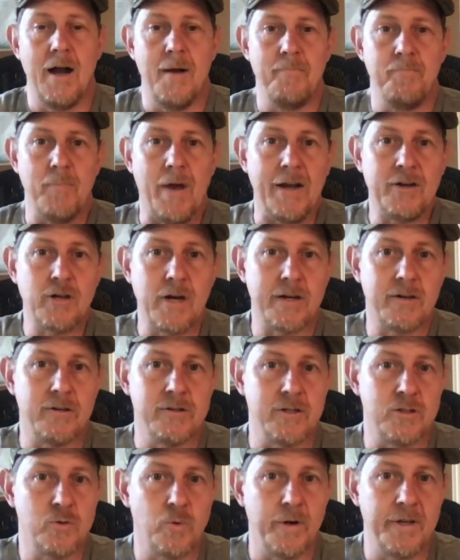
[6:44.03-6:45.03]
My tractor
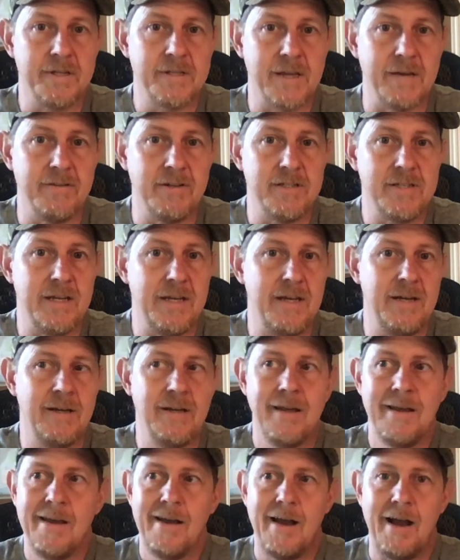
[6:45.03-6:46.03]
is a 2017.
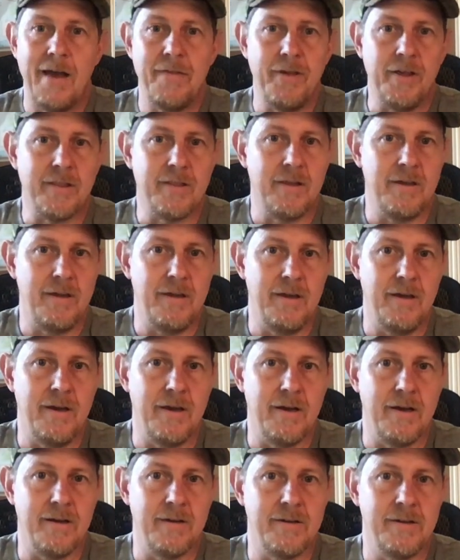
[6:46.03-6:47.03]
I think
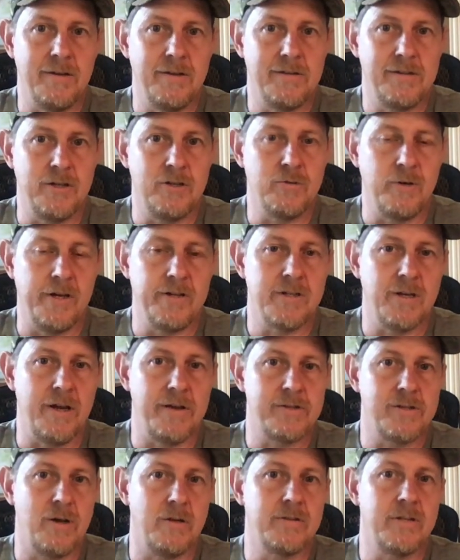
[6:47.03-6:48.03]
the situation I
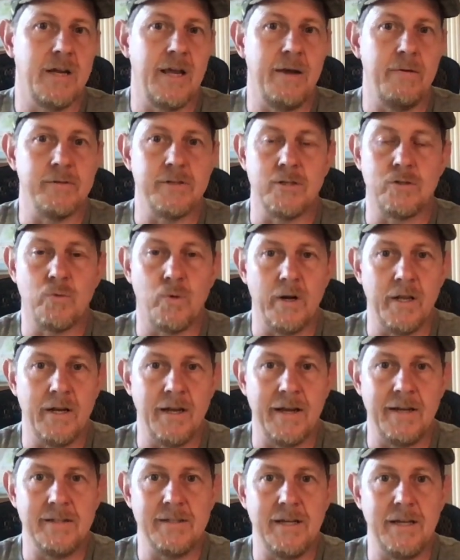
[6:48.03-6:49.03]
saw today was a
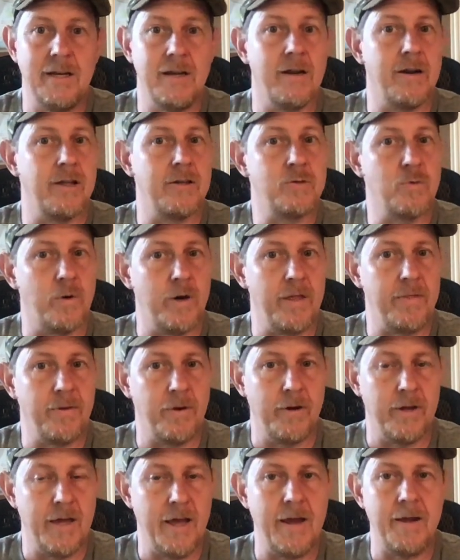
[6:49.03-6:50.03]
2019 on a
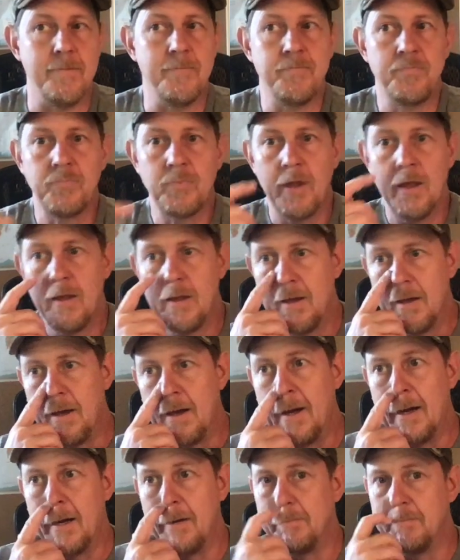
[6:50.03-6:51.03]
2038.
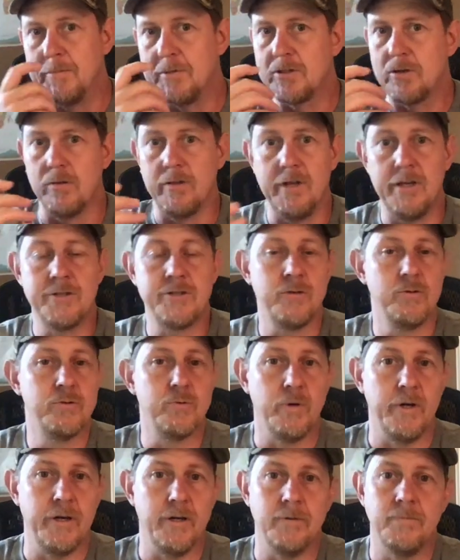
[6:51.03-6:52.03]
So the issue's
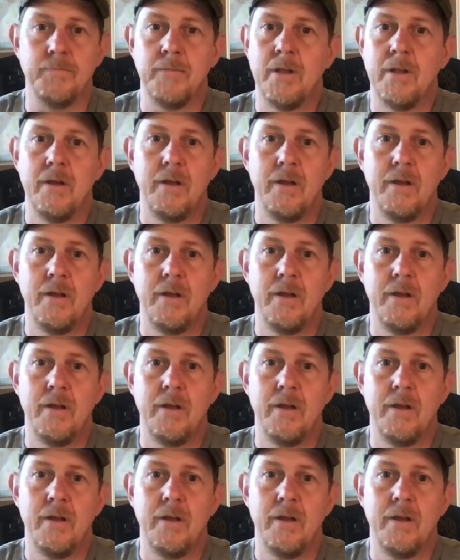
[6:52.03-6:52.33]
real.